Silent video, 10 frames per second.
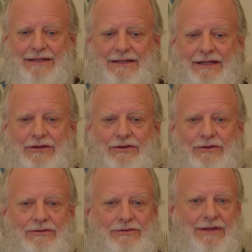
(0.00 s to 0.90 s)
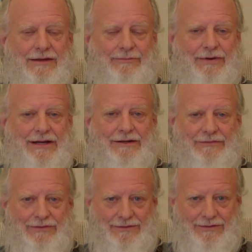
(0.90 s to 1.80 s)
that uses that brain
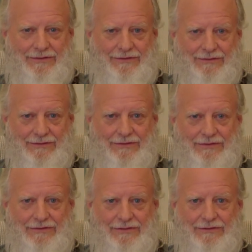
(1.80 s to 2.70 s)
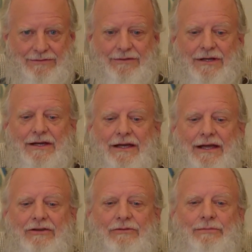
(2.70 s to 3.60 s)
of yours to
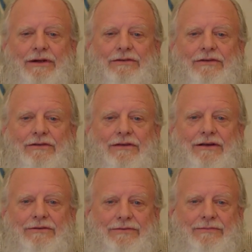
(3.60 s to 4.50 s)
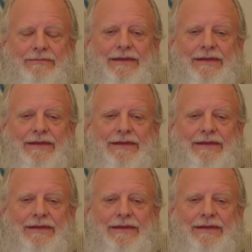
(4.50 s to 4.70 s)
express itself